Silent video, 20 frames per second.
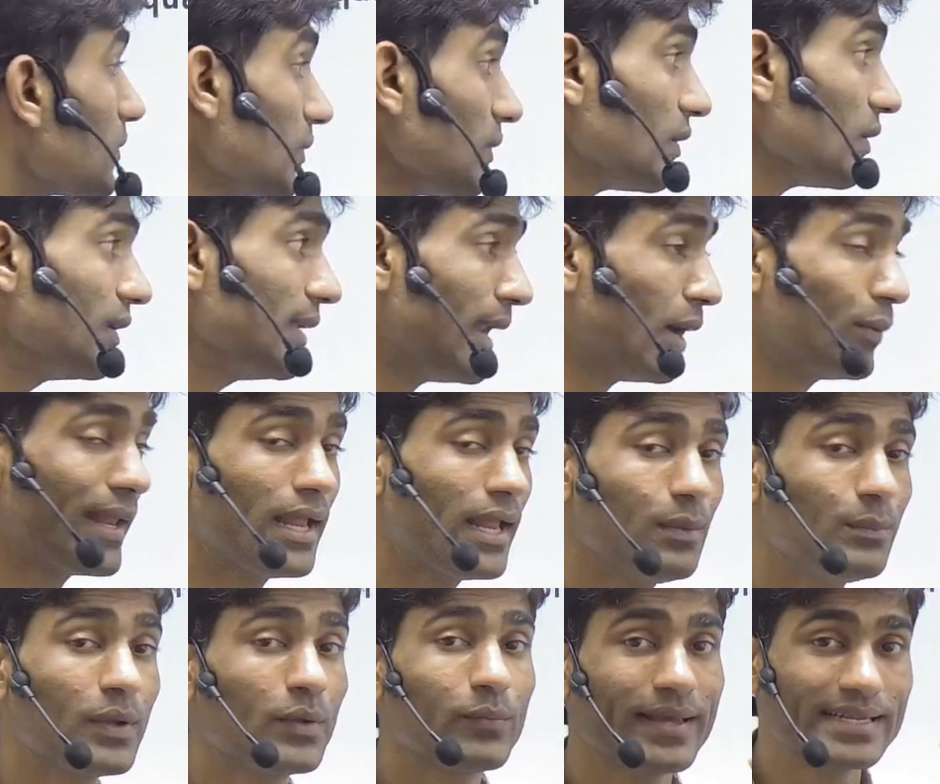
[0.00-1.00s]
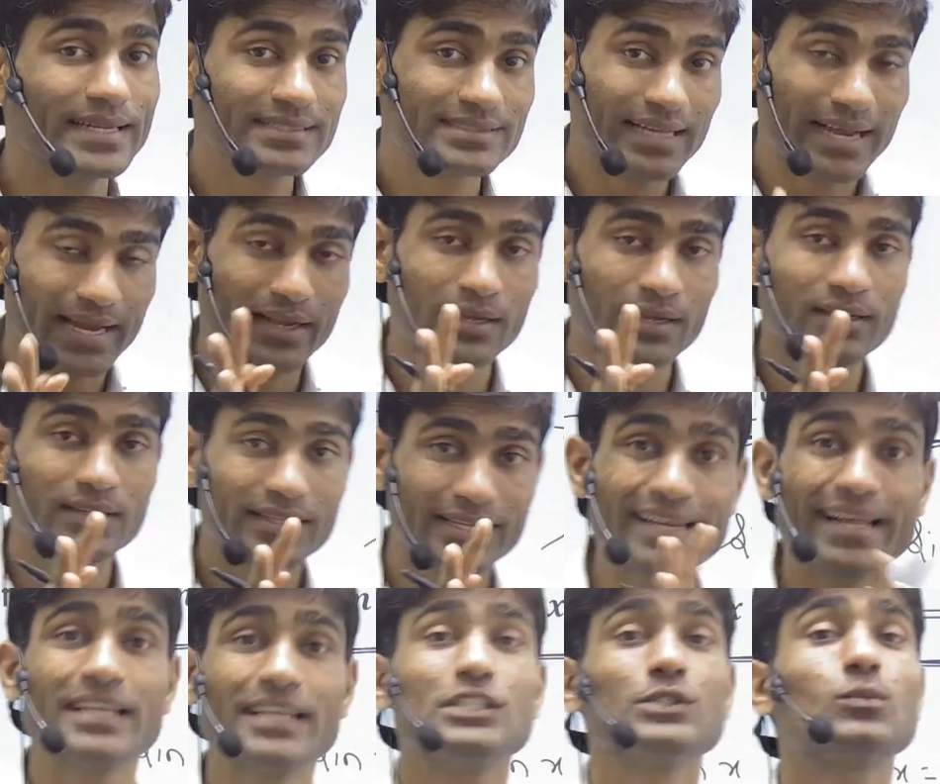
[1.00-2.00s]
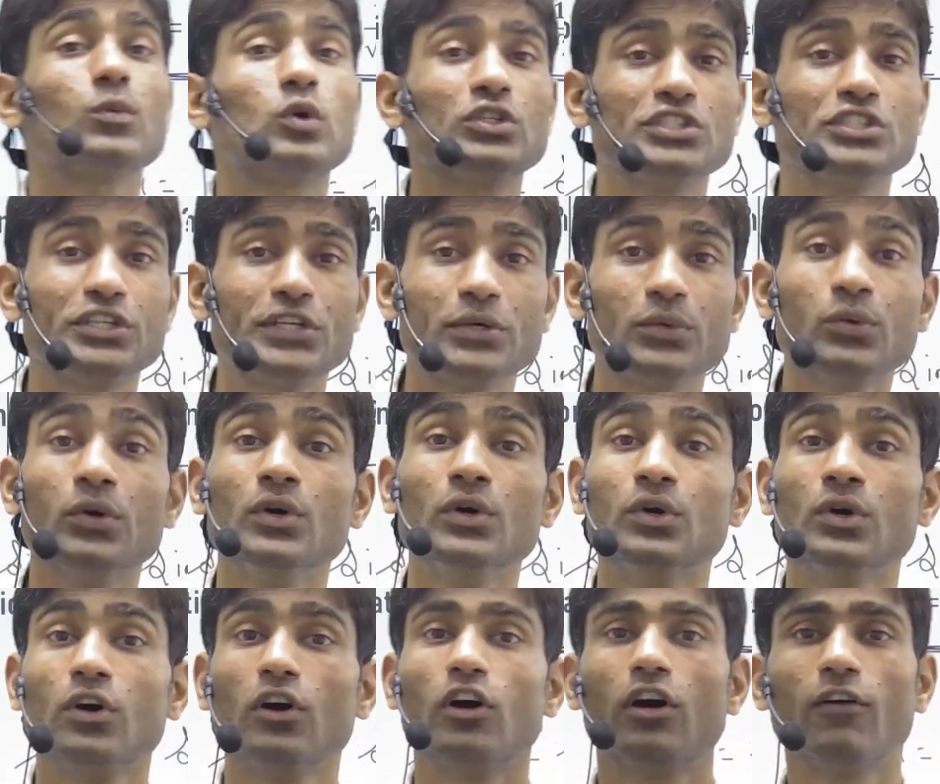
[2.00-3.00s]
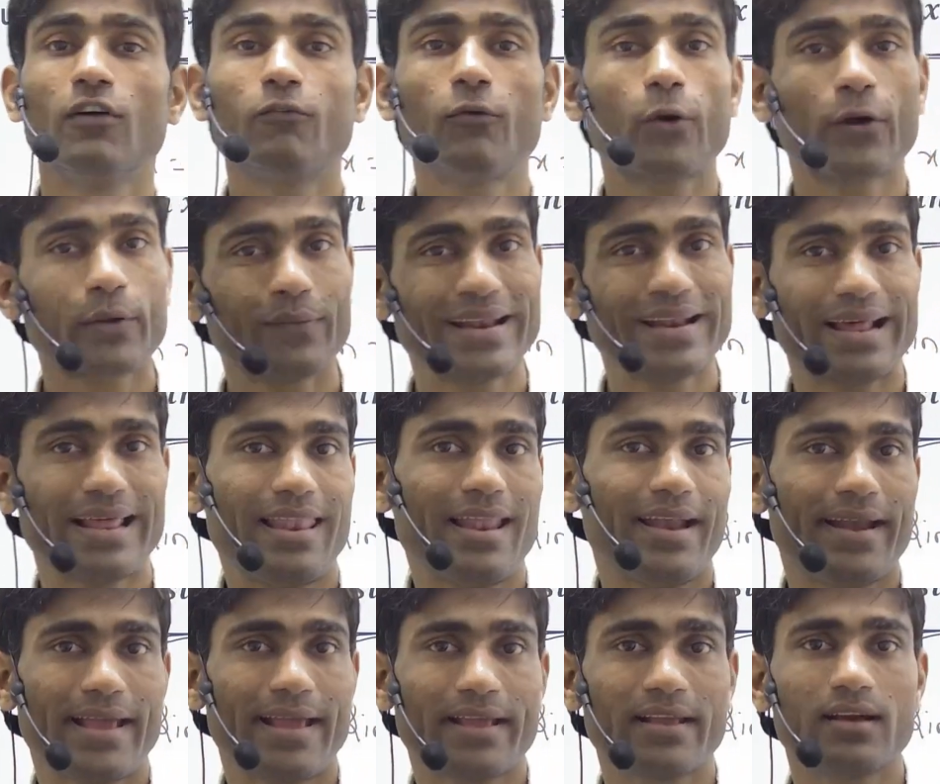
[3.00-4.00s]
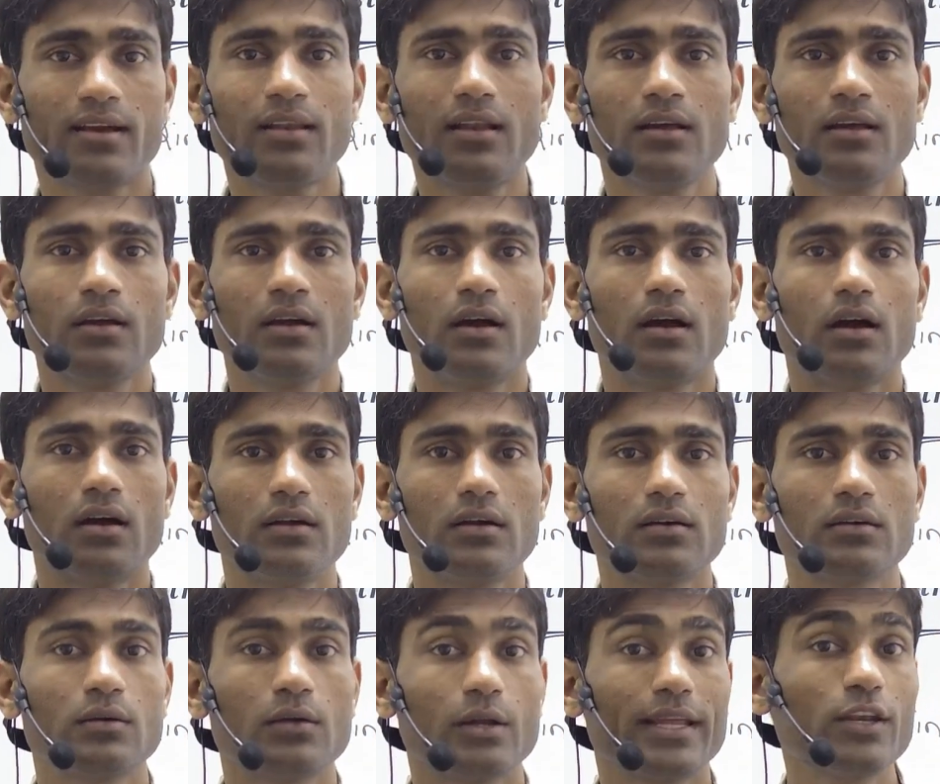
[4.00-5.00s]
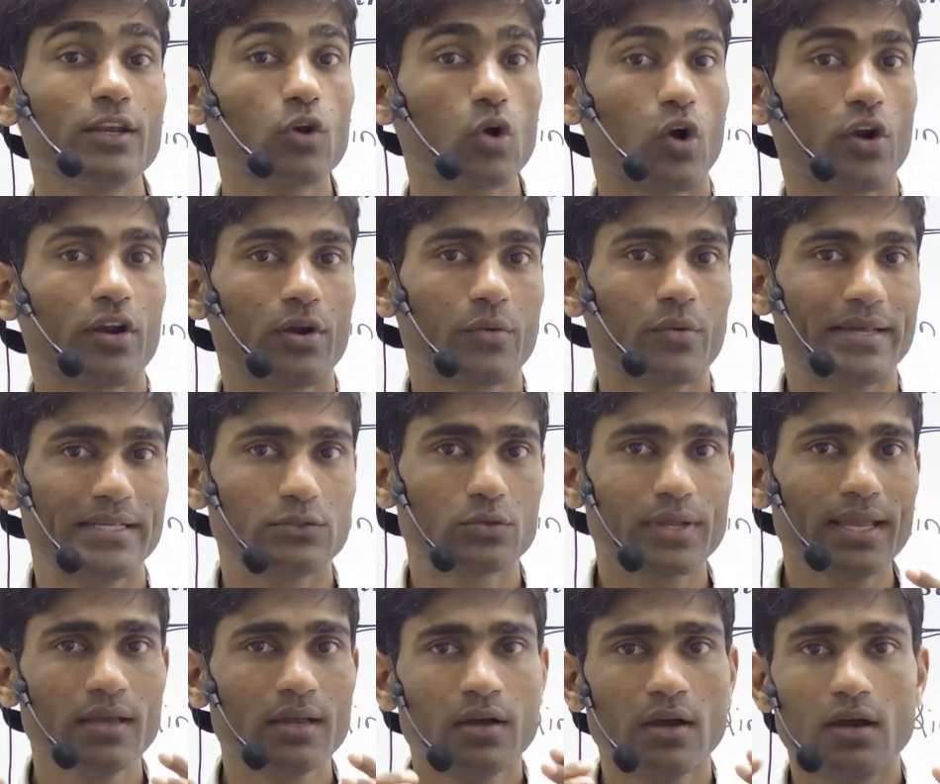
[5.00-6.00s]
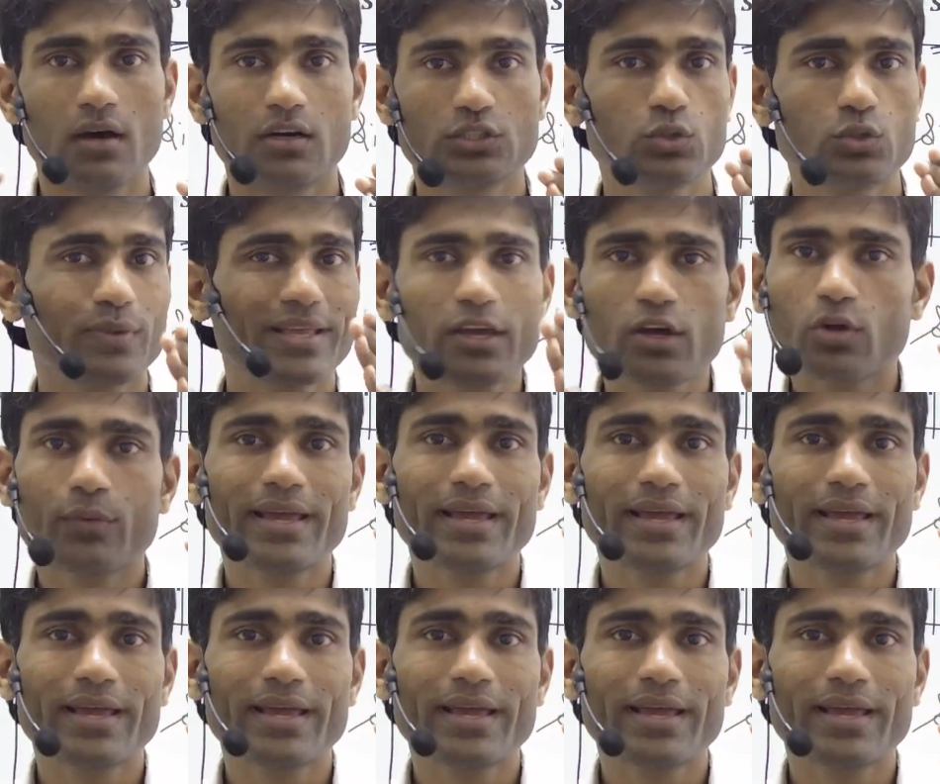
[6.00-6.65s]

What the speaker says: now tell me where sine theta is a positive for our allied angle in quadrant wise. Okay, so we are